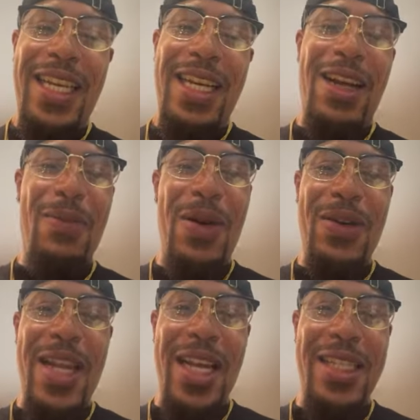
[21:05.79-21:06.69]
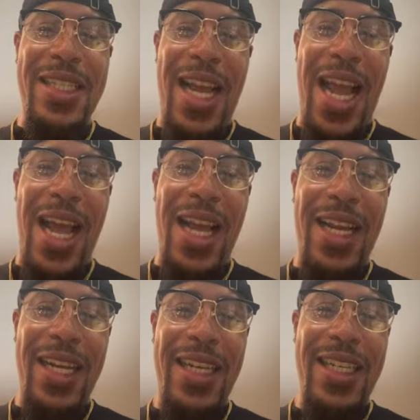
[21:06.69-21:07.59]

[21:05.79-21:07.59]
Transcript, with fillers: Come on now, child.